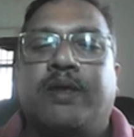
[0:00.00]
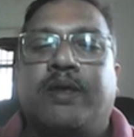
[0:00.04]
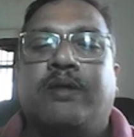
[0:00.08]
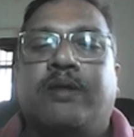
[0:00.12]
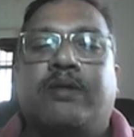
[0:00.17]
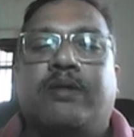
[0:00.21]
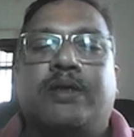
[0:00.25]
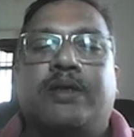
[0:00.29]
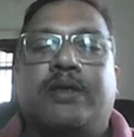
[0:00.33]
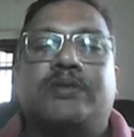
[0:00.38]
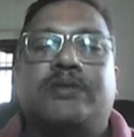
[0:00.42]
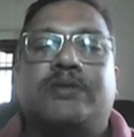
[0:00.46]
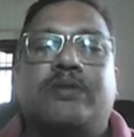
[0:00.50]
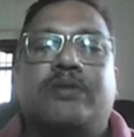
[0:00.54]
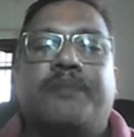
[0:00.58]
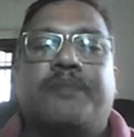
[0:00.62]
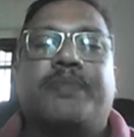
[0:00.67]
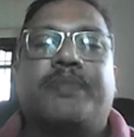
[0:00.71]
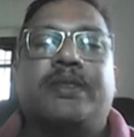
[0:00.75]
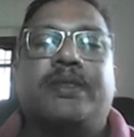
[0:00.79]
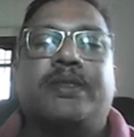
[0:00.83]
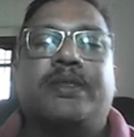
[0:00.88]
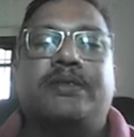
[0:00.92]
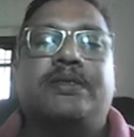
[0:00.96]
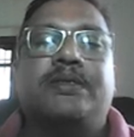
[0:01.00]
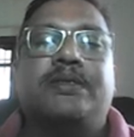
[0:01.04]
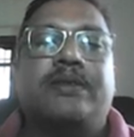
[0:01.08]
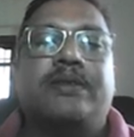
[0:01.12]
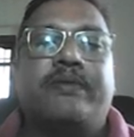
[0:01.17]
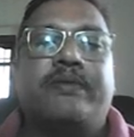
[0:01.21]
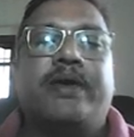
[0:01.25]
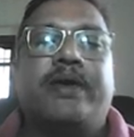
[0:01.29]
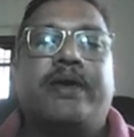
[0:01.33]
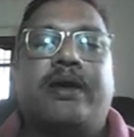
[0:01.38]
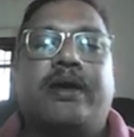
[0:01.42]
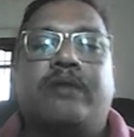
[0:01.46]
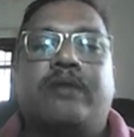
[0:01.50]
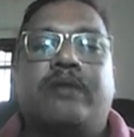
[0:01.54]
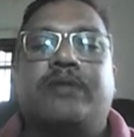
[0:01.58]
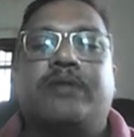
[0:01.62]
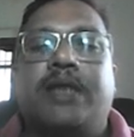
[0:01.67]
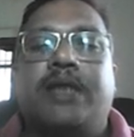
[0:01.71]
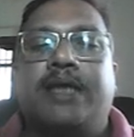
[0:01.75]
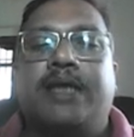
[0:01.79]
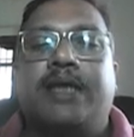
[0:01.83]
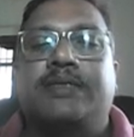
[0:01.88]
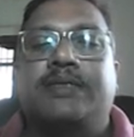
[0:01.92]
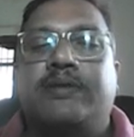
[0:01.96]
Okay, so this is the way how the
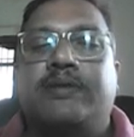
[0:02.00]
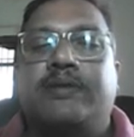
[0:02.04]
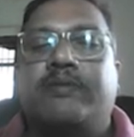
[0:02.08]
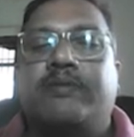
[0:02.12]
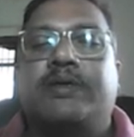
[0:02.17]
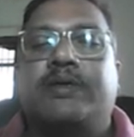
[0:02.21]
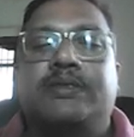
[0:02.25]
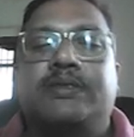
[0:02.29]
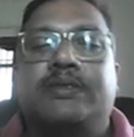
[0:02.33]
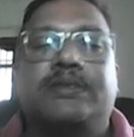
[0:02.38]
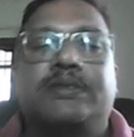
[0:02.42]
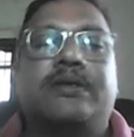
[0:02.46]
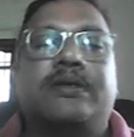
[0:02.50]
laser works,